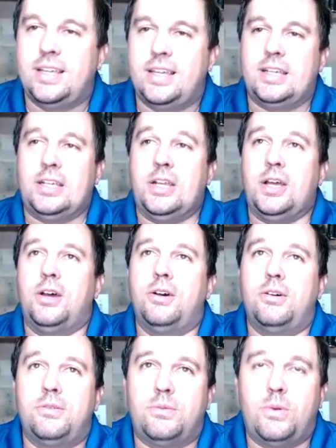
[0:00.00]
You
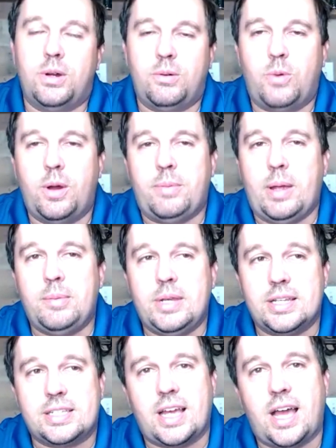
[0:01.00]
know, what, what made me
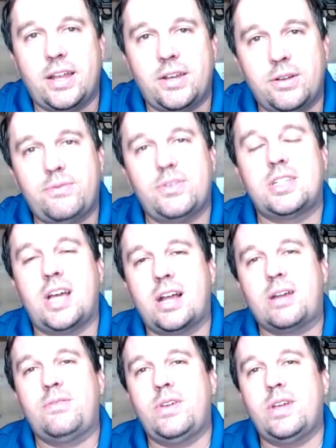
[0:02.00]
decide on
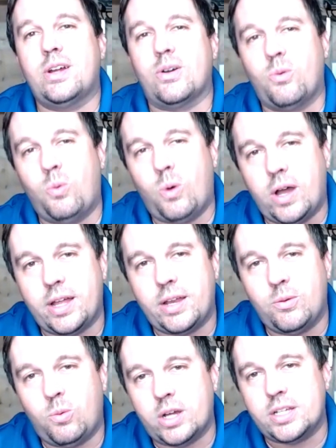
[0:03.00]
photography, or what
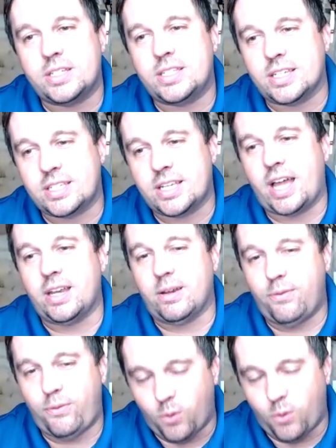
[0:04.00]
was decided
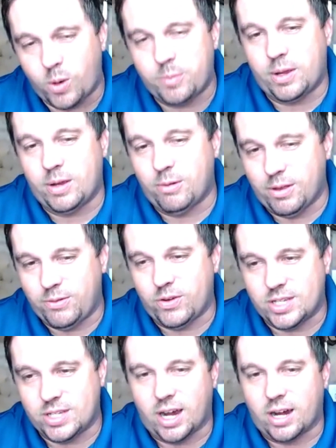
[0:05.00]
for me with
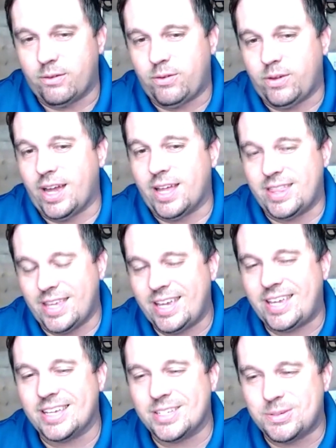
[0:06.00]
photography, I
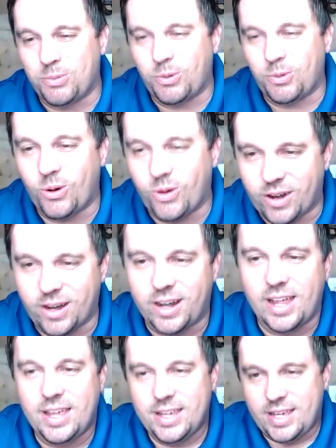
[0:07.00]
think is more
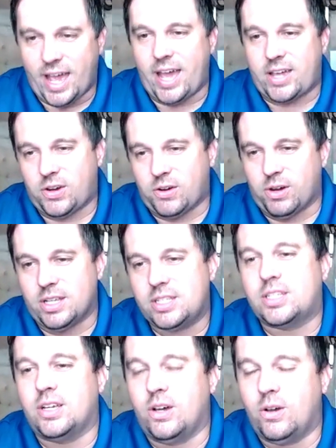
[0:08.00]
accurate.
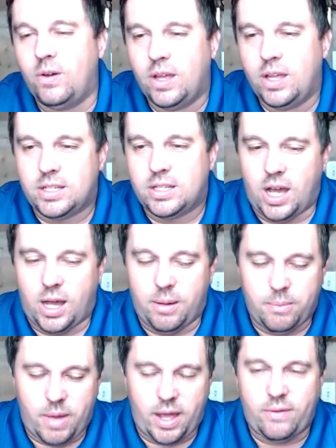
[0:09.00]
So, uh,
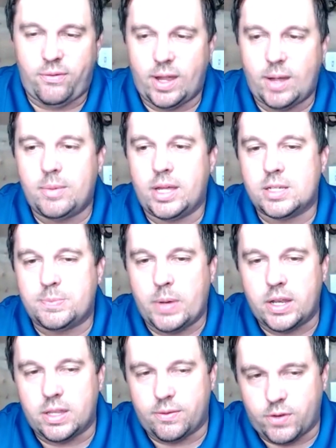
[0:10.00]
my family has been
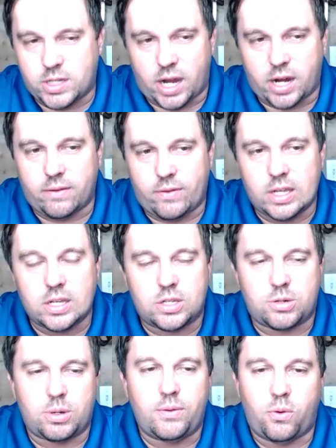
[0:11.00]
in the photography
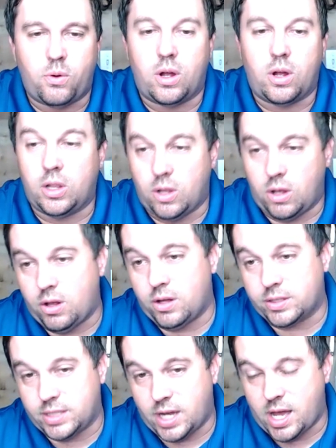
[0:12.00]
industry for a long
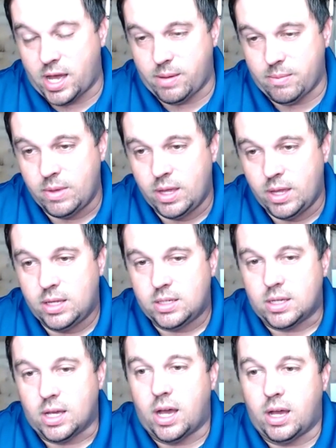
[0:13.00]
time.
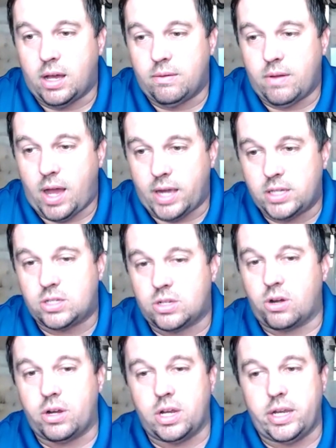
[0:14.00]
Uh, I
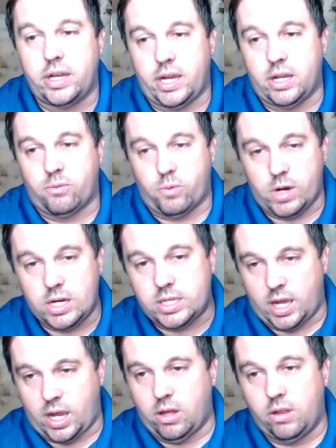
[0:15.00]
started in
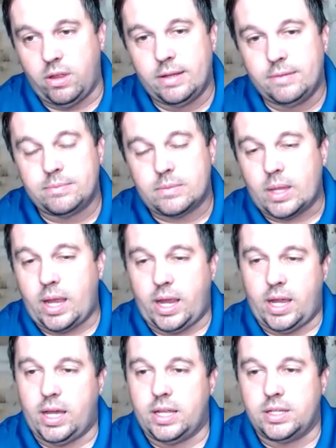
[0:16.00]
retail
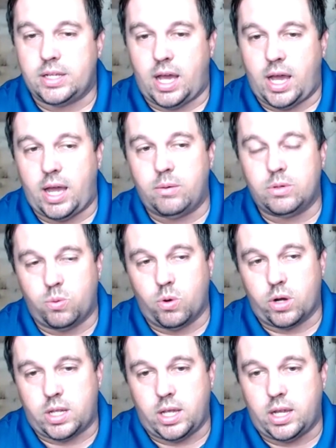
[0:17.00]
and I was
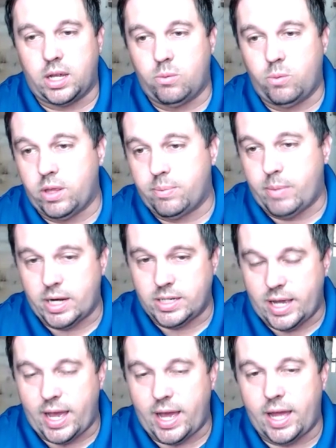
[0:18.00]
working with my
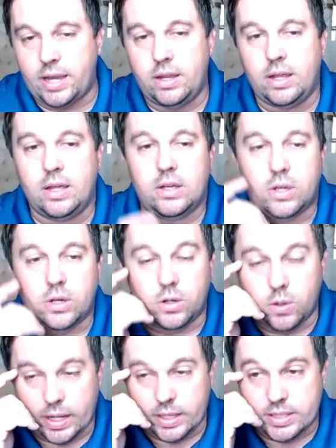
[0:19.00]
dad,
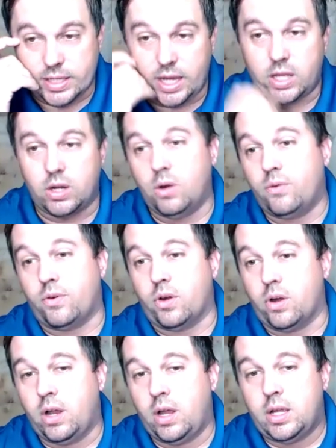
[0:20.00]
who had taken
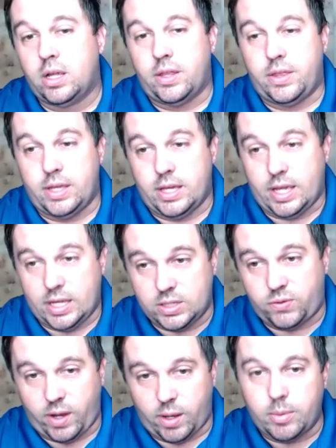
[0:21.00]
over the, his
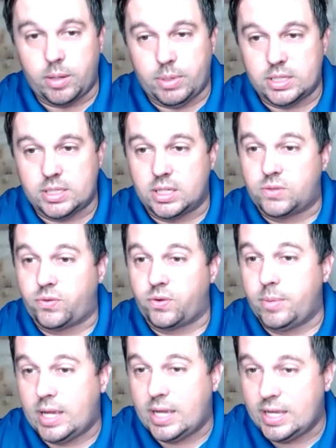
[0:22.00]
family business
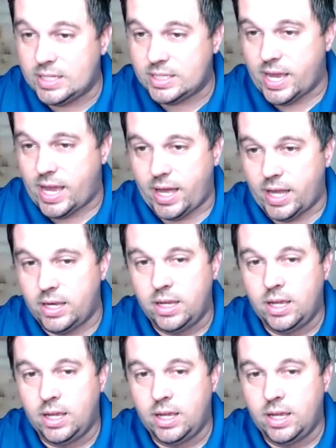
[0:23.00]
from his dad.